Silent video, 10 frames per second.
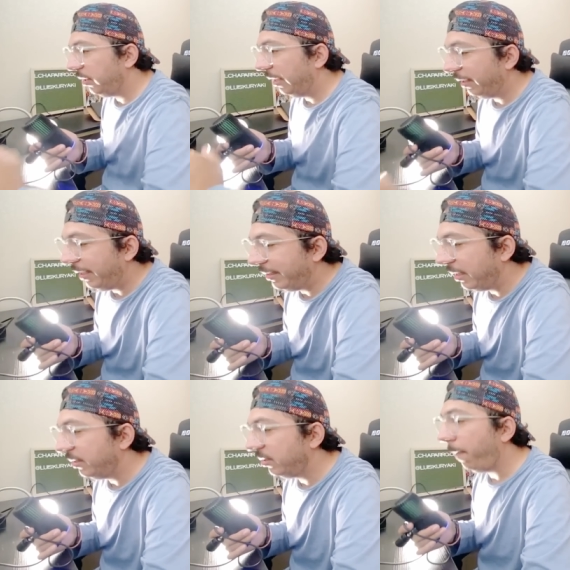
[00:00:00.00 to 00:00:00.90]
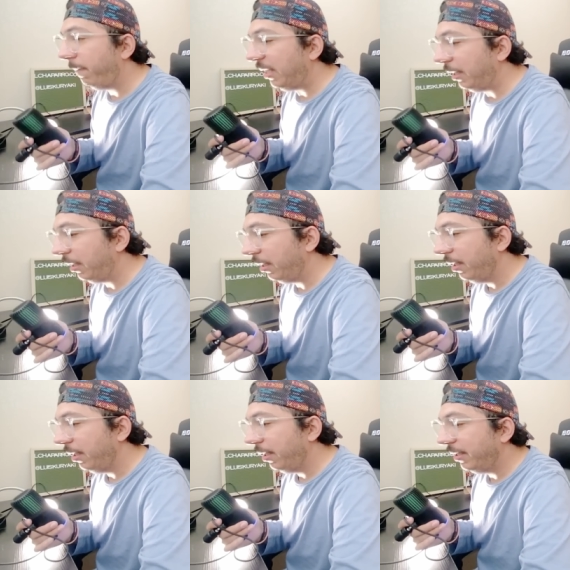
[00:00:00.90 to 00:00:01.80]
at least to me,
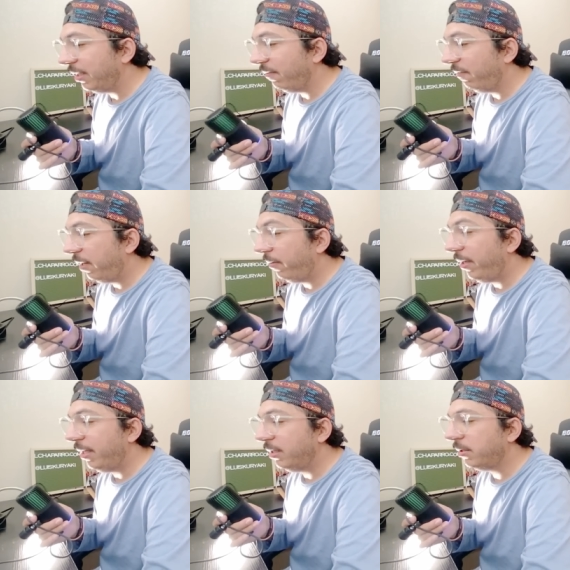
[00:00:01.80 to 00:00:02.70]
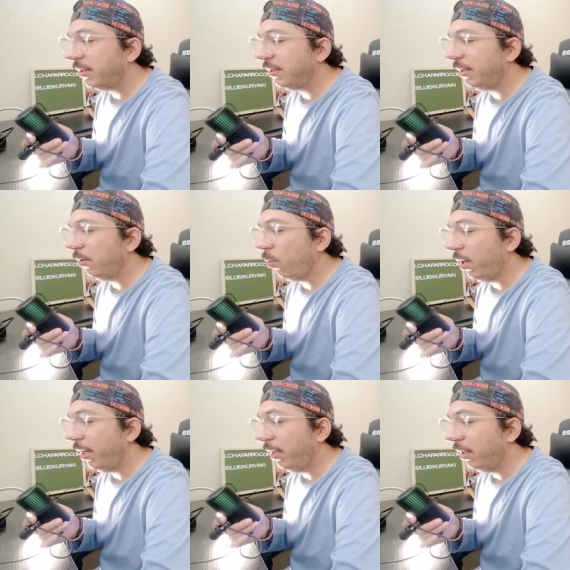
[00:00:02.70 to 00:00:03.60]
is a very interesting
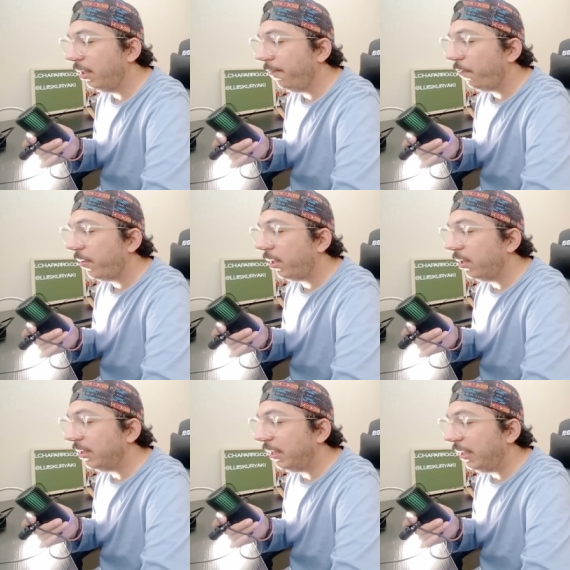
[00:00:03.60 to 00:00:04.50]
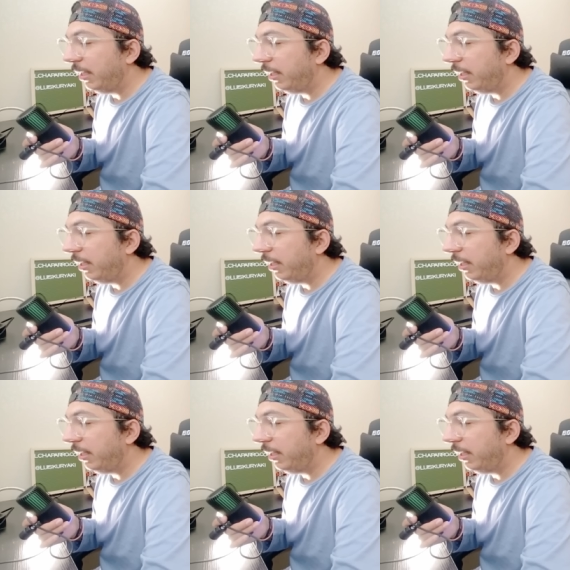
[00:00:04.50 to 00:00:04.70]
one, because it